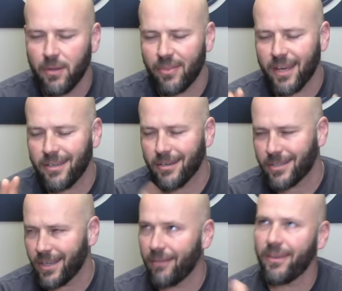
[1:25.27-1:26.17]
you think to
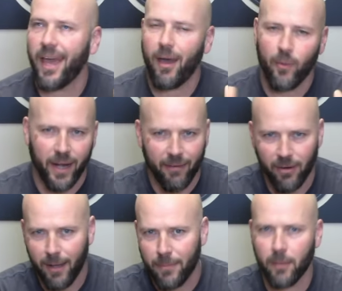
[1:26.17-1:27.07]
yourself, yeah,
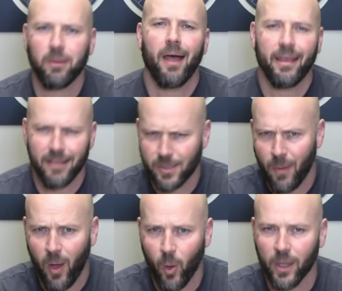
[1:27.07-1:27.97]
whatever, I've been applying this
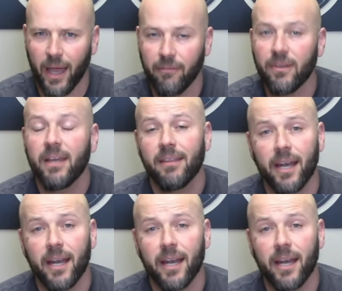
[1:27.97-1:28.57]
my whole life,